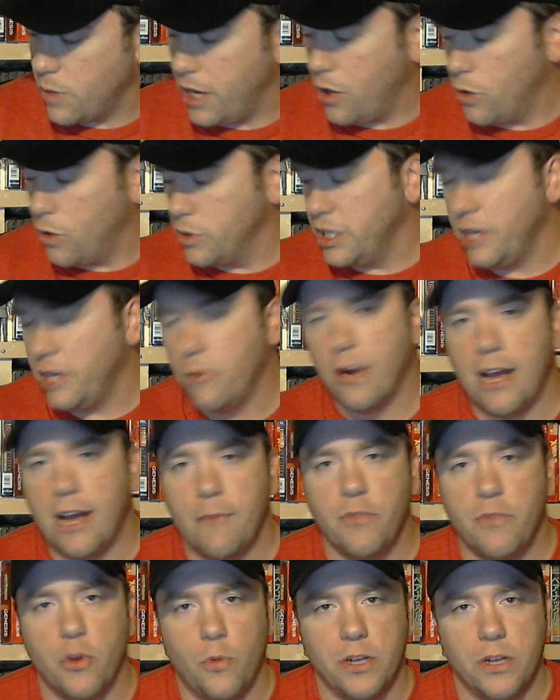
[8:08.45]
why I only
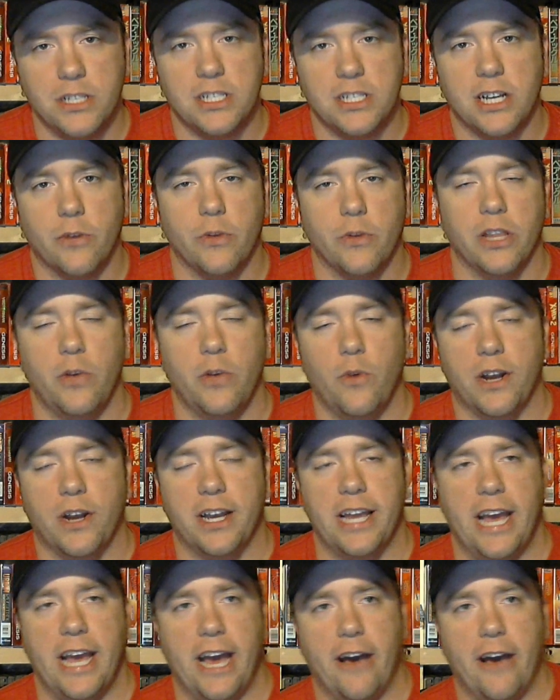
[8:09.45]
grabbed the ones that I really
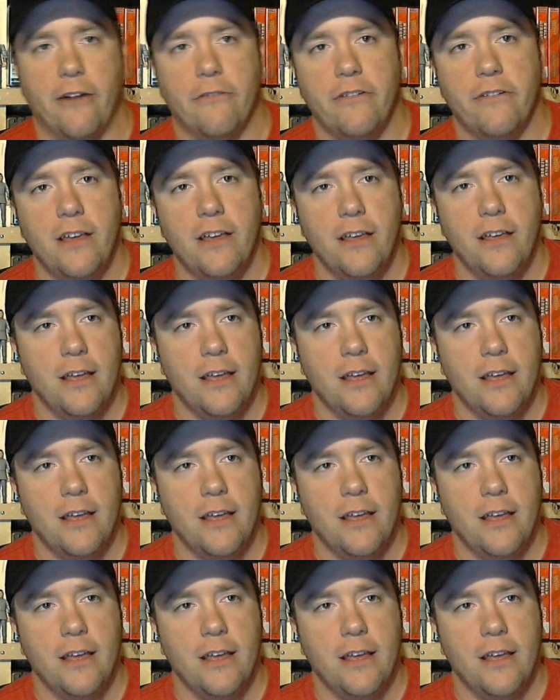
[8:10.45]
wanted to have.